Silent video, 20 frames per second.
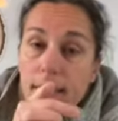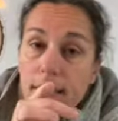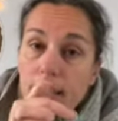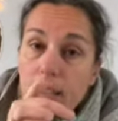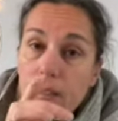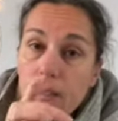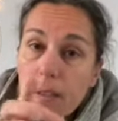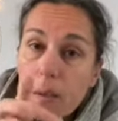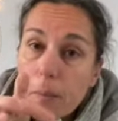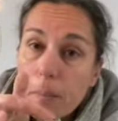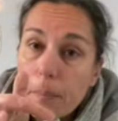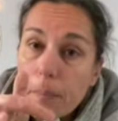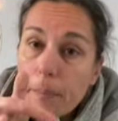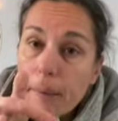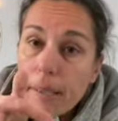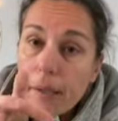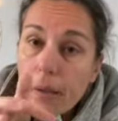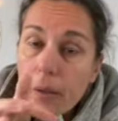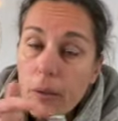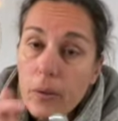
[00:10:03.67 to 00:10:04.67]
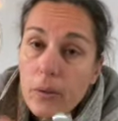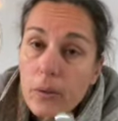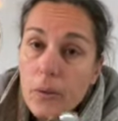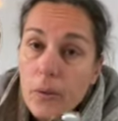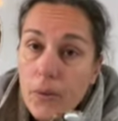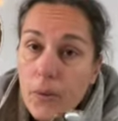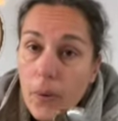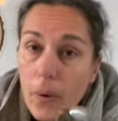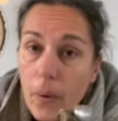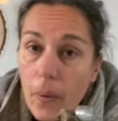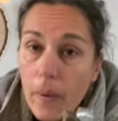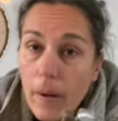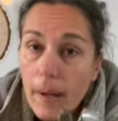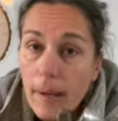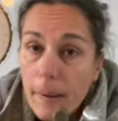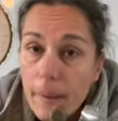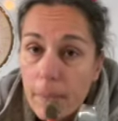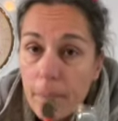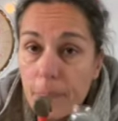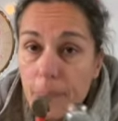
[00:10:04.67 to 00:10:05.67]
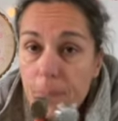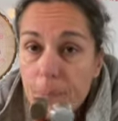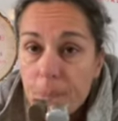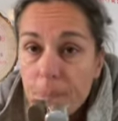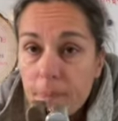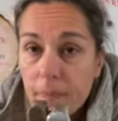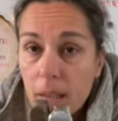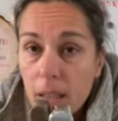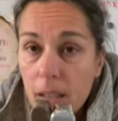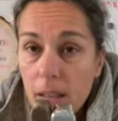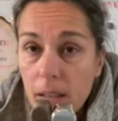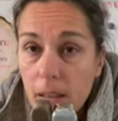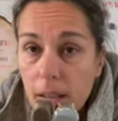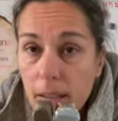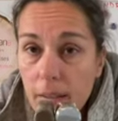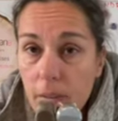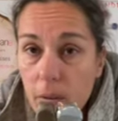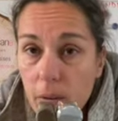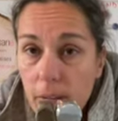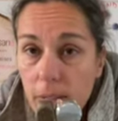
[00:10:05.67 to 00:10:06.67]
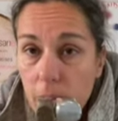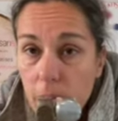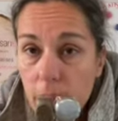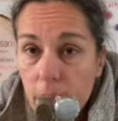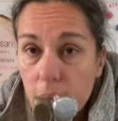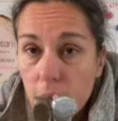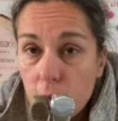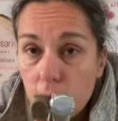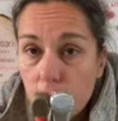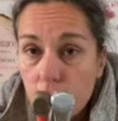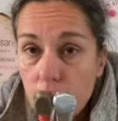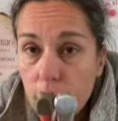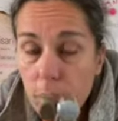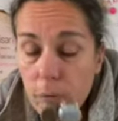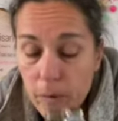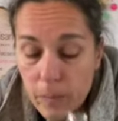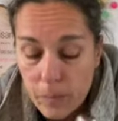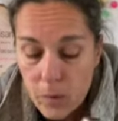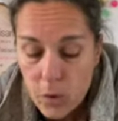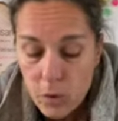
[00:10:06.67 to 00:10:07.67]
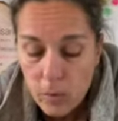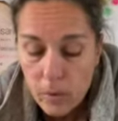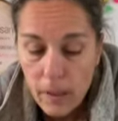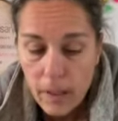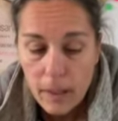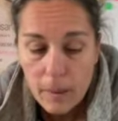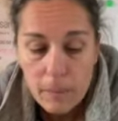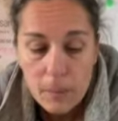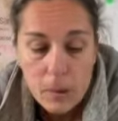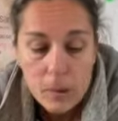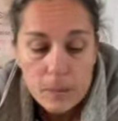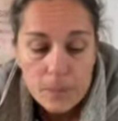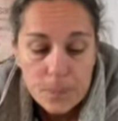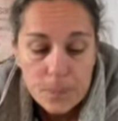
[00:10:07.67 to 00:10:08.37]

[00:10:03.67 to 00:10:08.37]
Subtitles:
is a little bigger, so it's a little easier for them to hammer.